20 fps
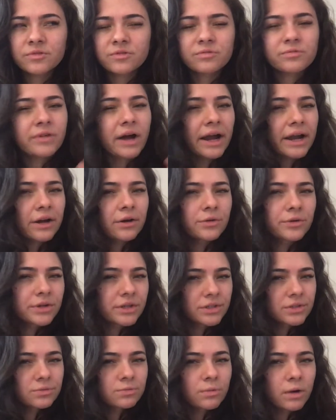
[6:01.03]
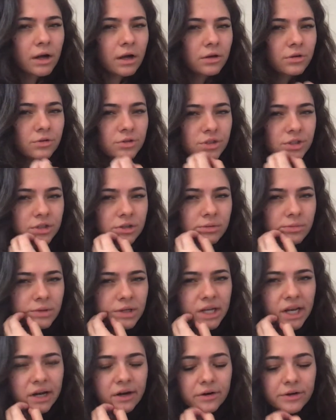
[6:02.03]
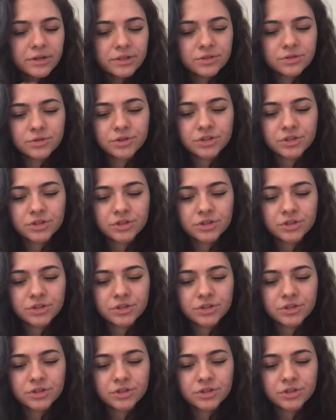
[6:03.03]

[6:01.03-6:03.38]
fiery as well. She could be an Aries or